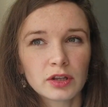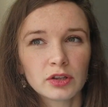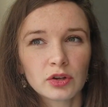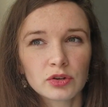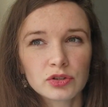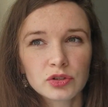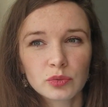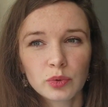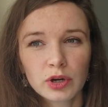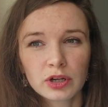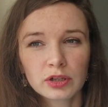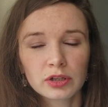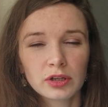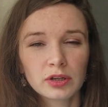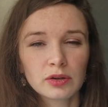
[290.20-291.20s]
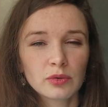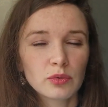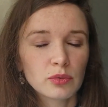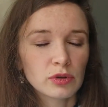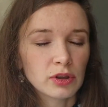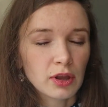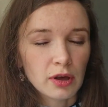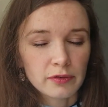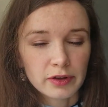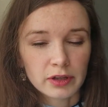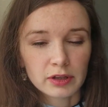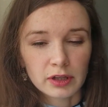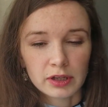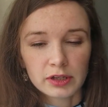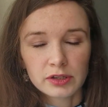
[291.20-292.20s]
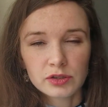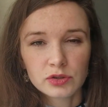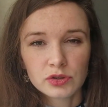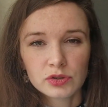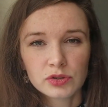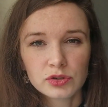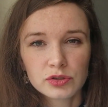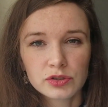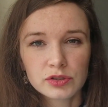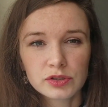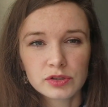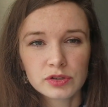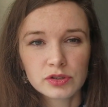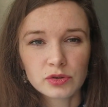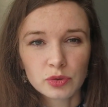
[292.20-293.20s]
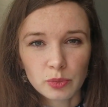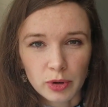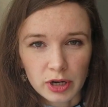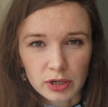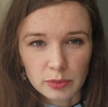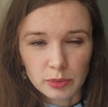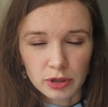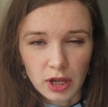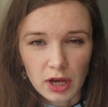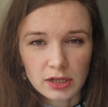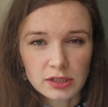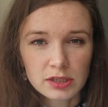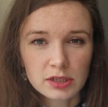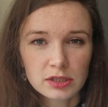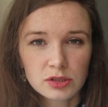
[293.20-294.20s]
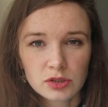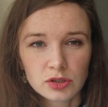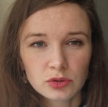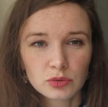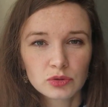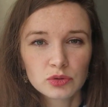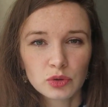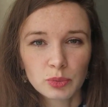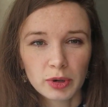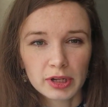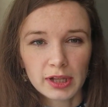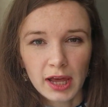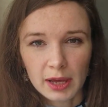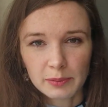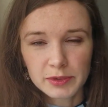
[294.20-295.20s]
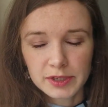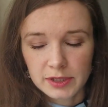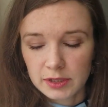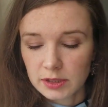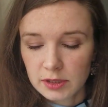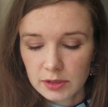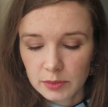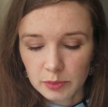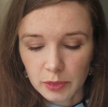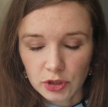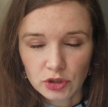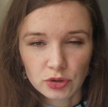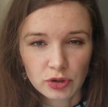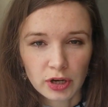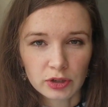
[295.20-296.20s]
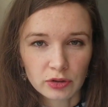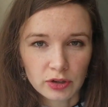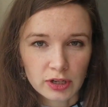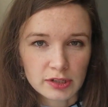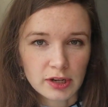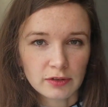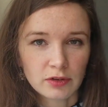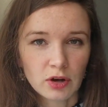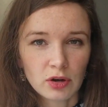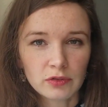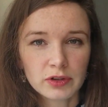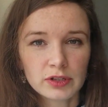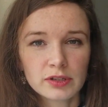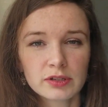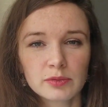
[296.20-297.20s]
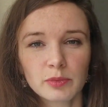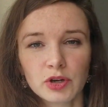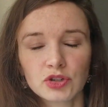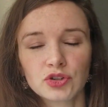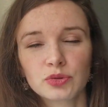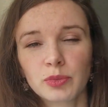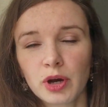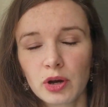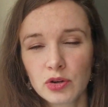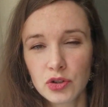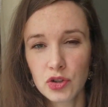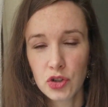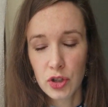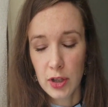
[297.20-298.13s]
nurse quickly, lovingly took my blood, took my labs, made sure I do not have COVID, measured my oxygen